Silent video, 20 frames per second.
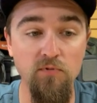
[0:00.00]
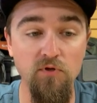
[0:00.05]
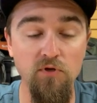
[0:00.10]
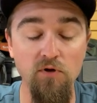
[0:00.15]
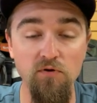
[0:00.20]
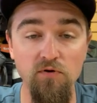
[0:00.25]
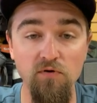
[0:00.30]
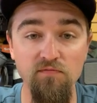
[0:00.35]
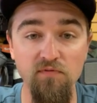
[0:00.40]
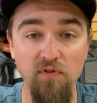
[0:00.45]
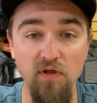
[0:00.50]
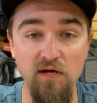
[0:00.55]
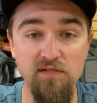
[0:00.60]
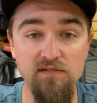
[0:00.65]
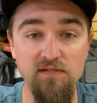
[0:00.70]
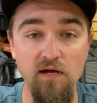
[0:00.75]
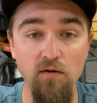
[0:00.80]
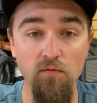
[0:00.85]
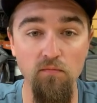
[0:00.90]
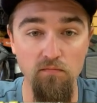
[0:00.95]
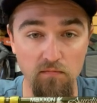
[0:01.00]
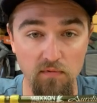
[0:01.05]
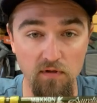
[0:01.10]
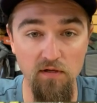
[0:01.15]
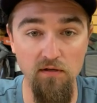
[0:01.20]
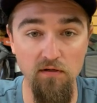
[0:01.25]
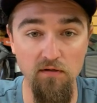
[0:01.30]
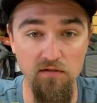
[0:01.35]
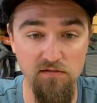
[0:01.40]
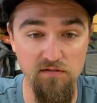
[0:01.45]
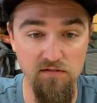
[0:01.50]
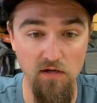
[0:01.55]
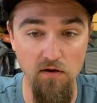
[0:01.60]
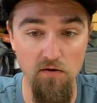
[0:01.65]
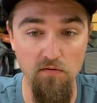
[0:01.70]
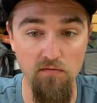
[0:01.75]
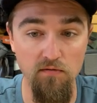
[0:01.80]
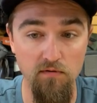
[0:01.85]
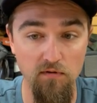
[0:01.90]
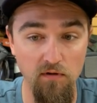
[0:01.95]
your flies out into the
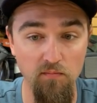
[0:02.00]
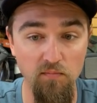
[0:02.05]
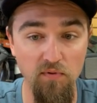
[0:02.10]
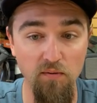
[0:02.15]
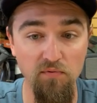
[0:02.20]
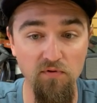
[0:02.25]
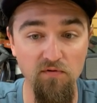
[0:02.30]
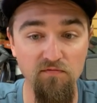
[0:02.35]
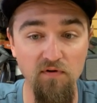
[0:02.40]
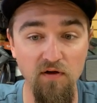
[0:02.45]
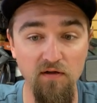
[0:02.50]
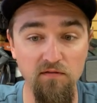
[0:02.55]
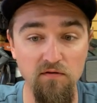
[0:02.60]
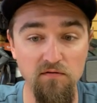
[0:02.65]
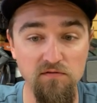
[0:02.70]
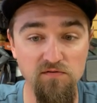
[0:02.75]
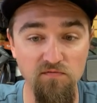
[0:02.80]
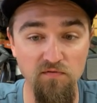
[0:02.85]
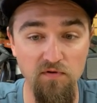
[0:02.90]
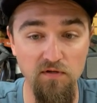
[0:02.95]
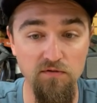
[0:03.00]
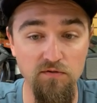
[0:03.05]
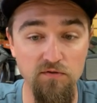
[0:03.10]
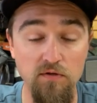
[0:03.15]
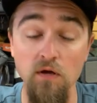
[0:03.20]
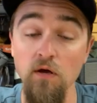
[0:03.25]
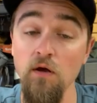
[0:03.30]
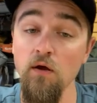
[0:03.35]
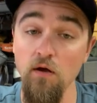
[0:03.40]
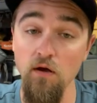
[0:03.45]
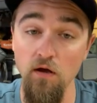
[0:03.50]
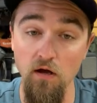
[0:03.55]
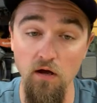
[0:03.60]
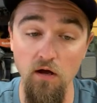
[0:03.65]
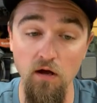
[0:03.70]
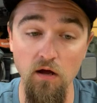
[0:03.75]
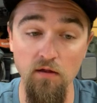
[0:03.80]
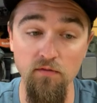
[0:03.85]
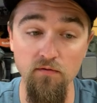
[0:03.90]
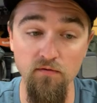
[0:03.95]
zone and be able to fight those fish.
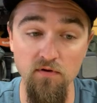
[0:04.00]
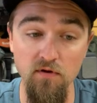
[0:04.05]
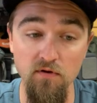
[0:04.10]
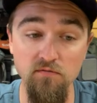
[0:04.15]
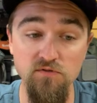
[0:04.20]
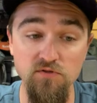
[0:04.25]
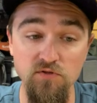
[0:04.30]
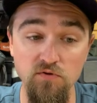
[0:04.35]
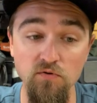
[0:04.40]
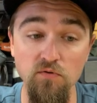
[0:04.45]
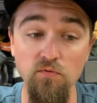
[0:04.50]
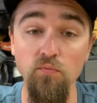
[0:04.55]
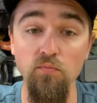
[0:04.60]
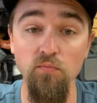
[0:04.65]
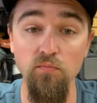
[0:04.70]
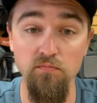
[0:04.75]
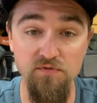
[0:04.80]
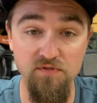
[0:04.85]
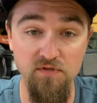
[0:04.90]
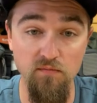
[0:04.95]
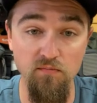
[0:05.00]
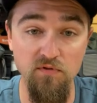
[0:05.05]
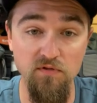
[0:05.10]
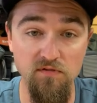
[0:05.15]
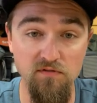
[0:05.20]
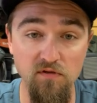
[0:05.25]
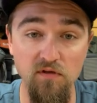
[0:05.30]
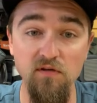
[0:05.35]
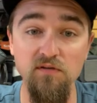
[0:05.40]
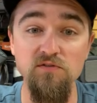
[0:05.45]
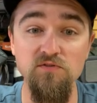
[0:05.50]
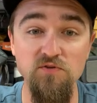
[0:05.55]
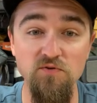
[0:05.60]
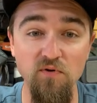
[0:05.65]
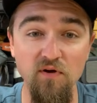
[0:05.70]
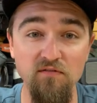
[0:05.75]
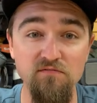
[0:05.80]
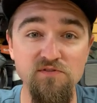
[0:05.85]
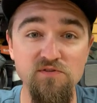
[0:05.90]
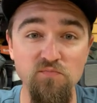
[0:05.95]
Other note too, some of these lakes do
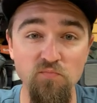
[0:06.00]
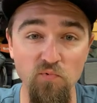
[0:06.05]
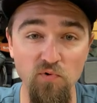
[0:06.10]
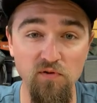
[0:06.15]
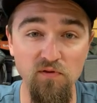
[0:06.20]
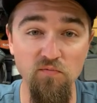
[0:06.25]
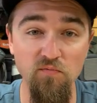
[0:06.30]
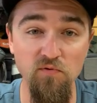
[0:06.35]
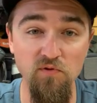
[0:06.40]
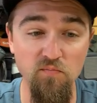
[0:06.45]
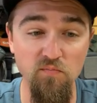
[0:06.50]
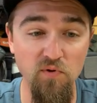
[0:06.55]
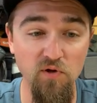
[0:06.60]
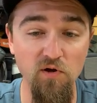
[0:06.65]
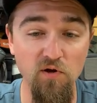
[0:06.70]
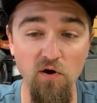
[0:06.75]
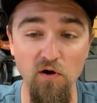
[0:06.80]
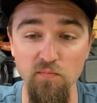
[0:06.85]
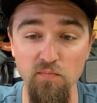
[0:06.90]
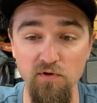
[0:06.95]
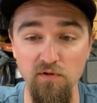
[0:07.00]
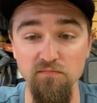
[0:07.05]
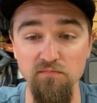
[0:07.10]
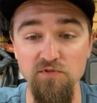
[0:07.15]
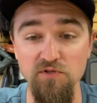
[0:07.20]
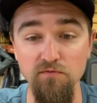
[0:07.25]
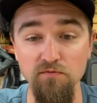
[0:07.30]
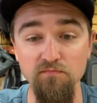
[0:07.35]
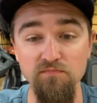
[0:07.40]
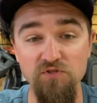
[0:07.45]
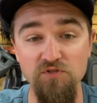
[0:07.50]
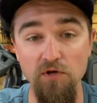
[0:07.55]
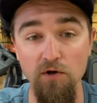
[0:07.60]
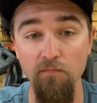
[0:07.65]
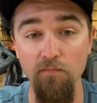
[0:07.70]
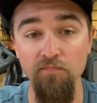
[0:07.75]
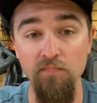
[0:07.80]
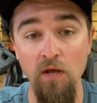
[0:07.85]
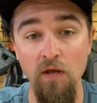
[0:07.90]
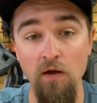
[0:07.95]
have some really, really big carp in them too.
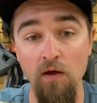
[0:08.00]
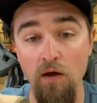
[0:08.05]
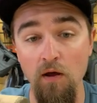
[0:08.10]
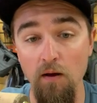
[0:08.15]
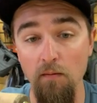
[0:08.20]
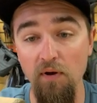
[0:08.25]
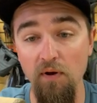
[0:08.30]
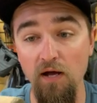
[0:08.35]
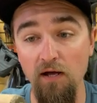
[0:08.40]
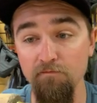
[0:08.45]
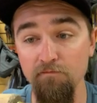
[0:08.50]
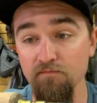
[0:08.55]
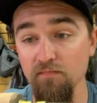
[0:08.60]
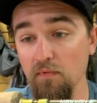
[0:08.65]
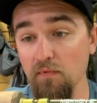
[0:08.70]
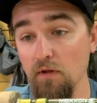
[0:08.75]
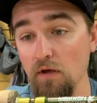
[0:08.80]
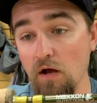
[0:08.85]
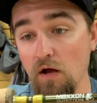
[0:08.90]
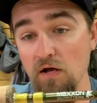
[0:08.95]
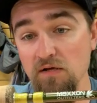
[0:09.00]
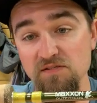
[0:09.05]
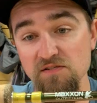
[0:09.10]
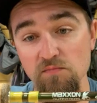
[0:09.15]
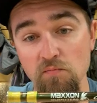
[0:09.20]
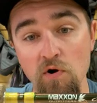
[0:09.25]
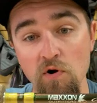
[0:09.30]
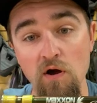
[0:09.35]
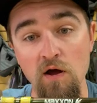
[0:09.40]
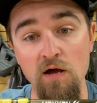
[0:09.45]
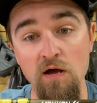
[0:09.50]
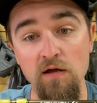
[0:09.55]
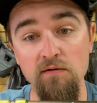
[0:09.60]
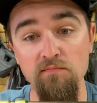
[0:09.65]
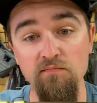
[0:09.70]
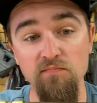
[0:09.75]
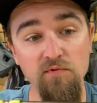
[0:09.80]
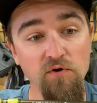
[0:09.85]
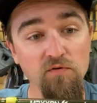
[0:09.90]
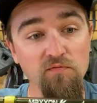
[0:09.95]
So, but awesome
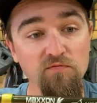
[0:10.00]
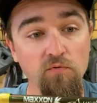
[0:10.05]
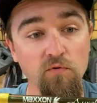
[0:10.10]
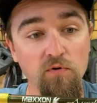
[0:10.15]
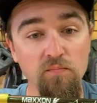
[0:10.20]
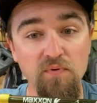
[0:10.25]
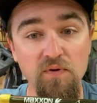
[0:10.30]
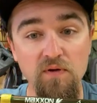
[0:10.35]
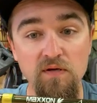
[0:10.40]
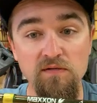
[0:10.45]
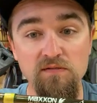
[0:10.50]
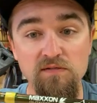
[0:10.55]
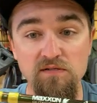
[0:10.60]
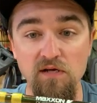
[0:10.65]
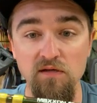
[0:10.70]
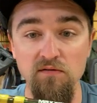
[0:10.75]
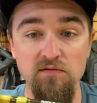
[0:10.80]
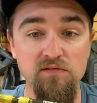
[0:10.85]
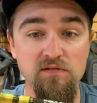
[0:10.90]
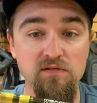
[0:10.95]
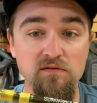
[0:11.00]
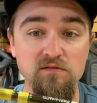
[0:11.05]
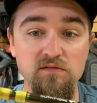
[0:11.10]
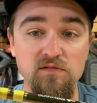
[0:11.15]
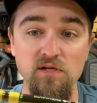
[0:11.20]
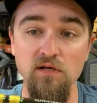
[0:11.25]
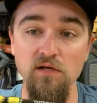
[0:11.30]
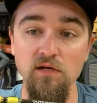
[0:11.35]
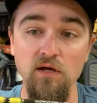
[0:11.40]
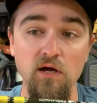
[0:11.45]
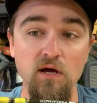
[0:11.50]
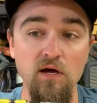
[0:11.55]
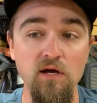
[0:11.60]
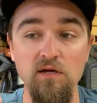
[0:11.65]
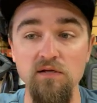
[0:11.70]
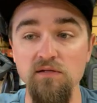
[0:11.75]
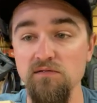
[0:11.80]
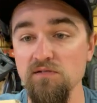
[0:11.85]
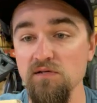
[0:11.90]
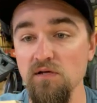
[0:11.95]
rod, 4-piece stainless steel snake
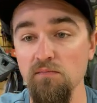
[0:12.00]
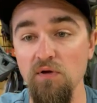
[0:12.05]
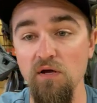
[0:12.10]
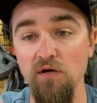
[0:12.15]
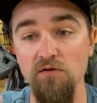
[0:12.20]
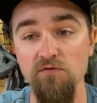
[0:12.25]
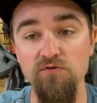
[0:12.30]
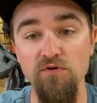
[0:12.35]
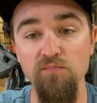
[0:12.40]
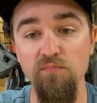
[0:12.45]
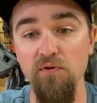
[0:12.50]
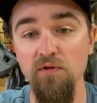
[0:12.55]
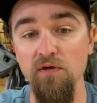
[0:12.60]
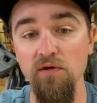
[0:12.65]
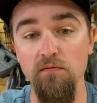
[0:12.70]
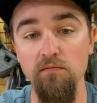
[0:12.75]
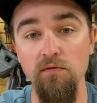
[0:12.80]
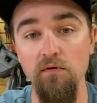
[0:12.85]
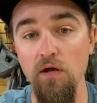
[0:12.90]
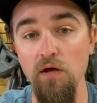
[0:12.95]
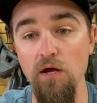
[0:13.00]
guide, same kind of AAA